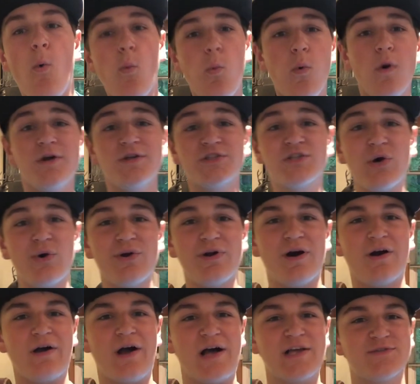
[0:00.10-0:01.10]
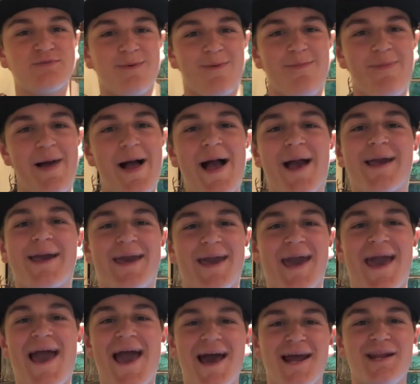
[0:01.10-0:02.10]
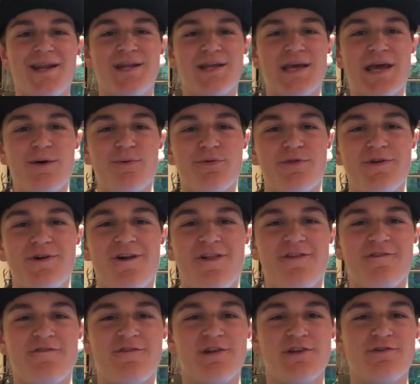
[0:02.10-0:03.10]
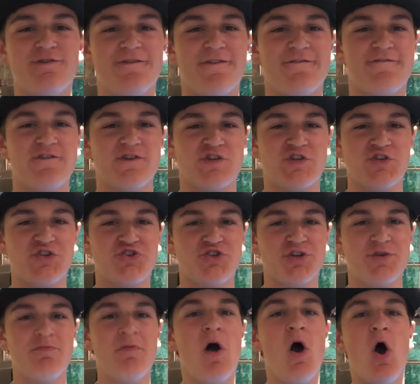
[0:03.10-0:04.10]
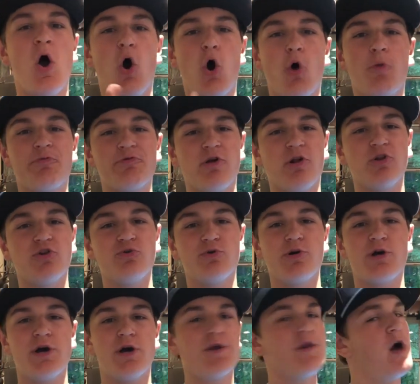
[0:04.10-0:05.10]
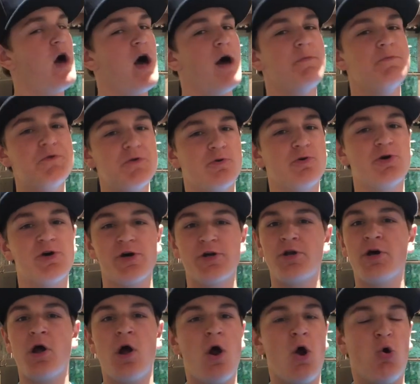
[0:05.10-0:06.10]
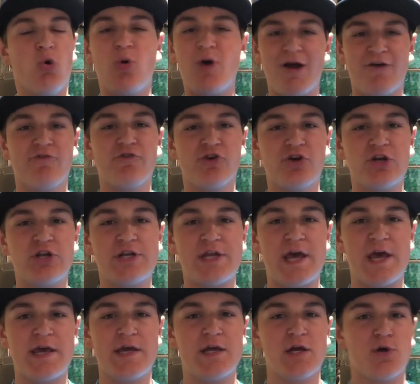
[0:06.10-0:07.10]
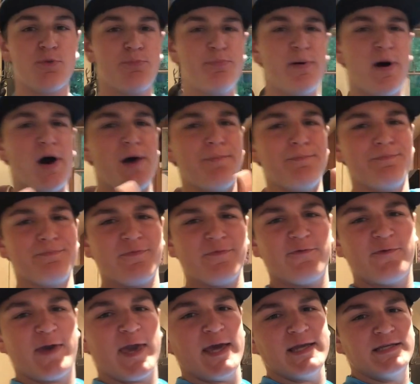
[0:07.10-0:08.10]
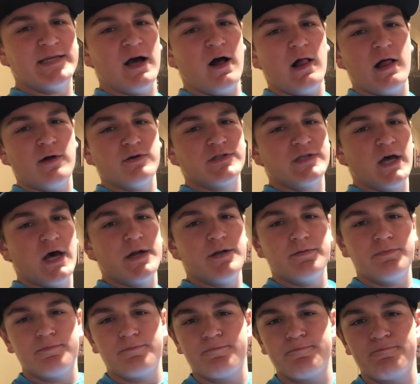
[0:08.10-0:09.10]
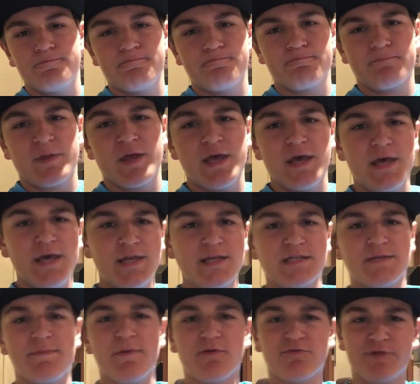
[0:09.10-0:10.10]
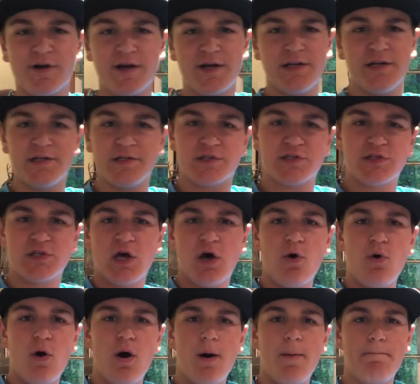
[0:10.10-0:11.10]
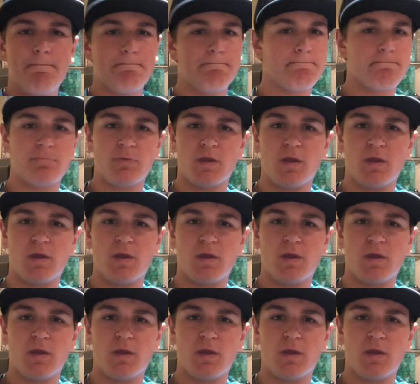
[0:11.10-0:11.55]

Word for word: What is going on guys? We're back at it again with another video of the fishing dream. Hope you're all doing good. I'm doing good. We're having a good day here, but if you can't tell outside, it is a bit rainy. So um